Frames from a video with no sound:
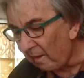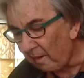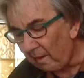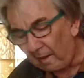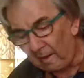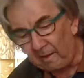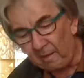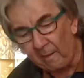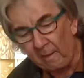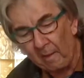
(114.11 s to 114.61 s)

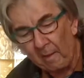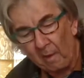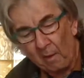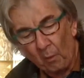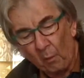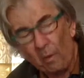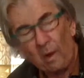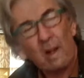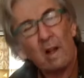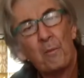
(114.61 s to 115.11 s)
And
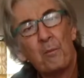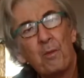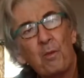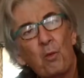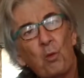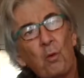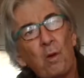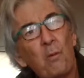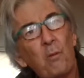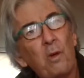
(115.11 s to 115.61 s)
what
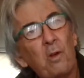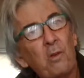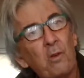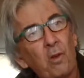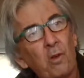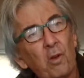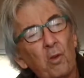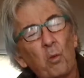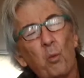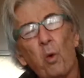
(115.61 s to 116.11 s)
happens when we
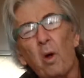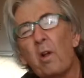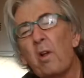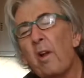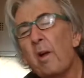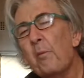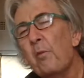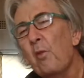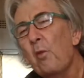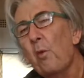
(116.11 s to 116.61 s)
do this? What
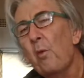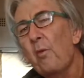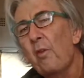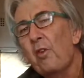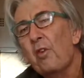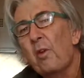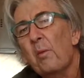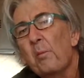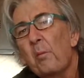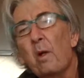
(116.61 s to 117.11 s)
happens when we
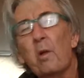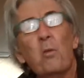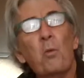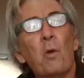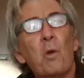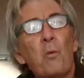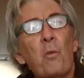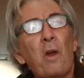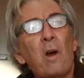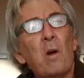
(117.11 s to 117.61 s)
submit,
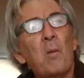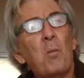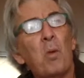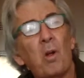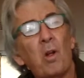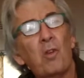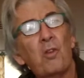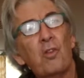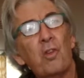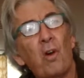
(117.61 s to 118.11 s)
when we
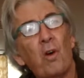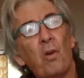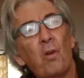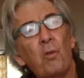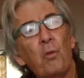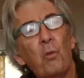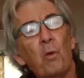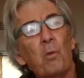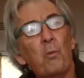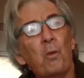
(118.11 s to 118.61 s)
humble
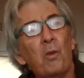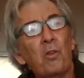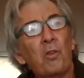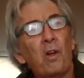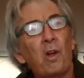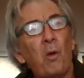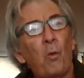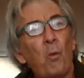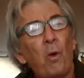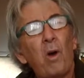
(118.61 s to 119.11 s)
ourselves, when we
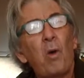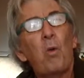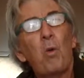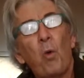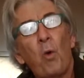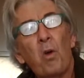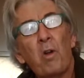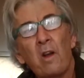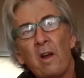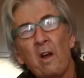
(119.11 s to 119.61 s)
say, "Well,
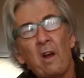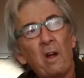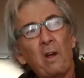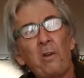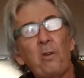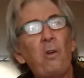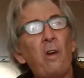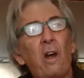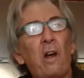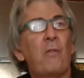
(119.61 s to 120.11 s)
Lord,
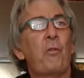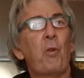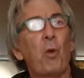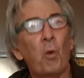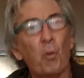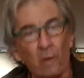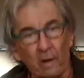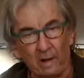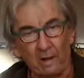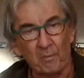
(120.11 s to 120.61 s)
you have
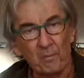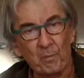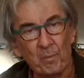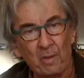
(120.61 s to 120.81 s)
your way.